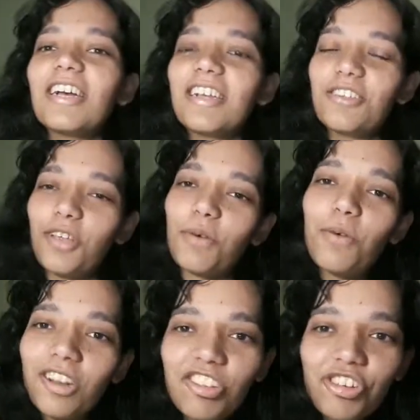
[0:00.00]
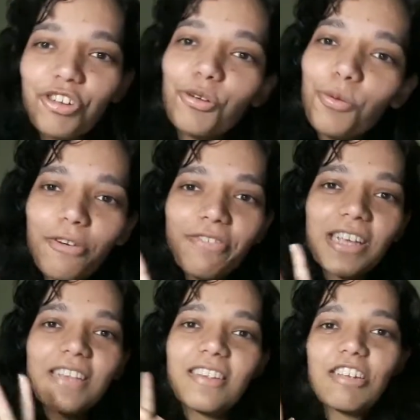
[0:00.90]
So I watched 2
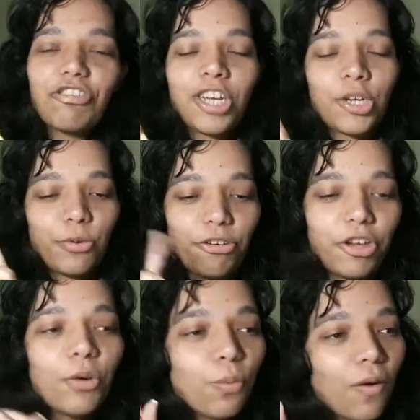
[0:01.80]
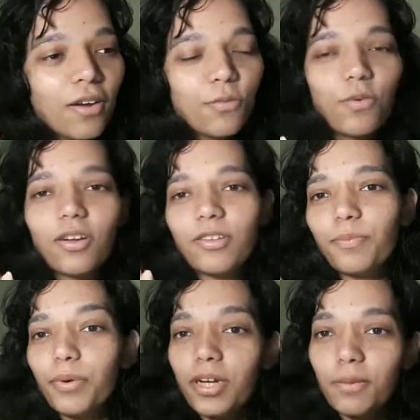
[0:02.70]
movies in January. One was
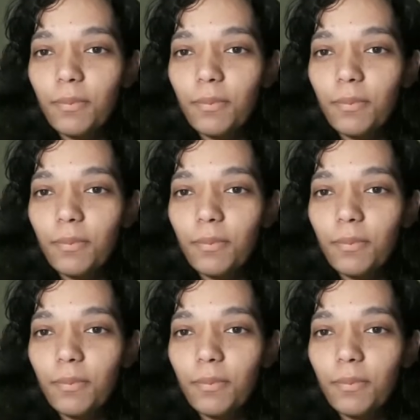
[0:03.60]
Bird